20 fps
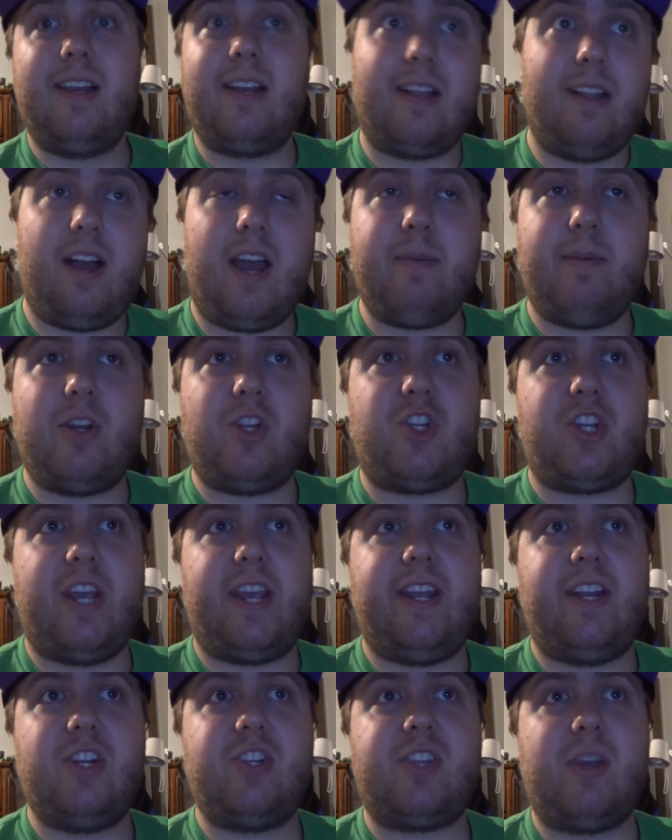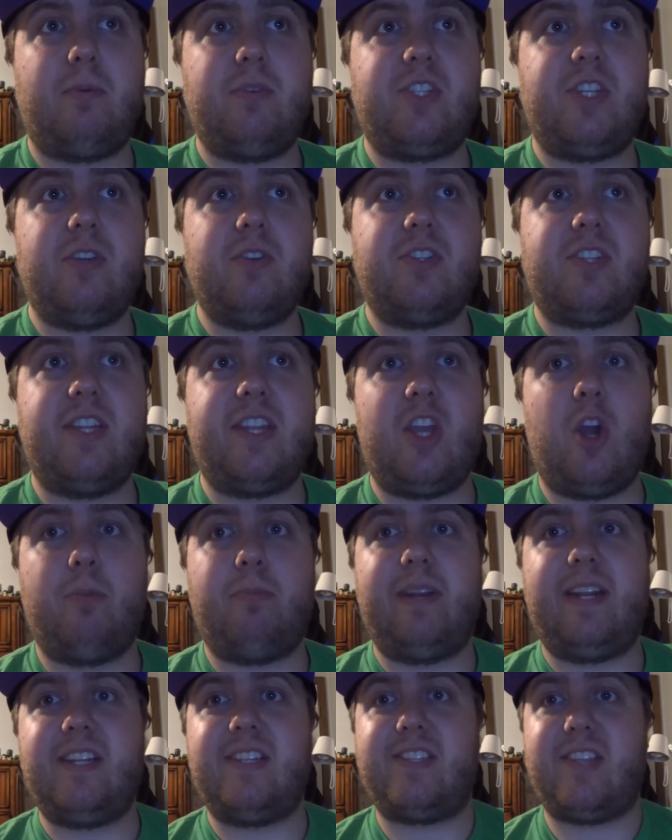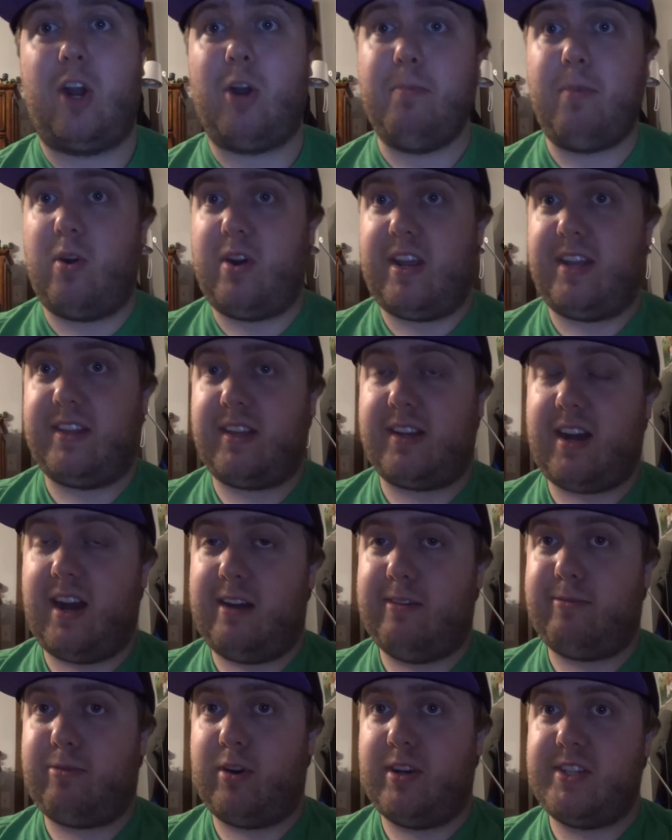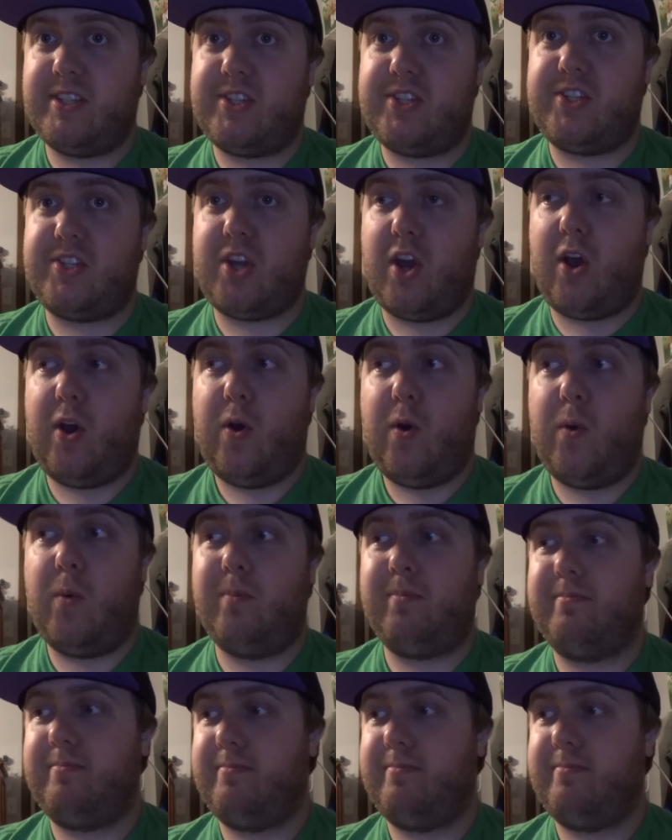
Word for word: climate change that was used in the opening ceremony of the conference. So,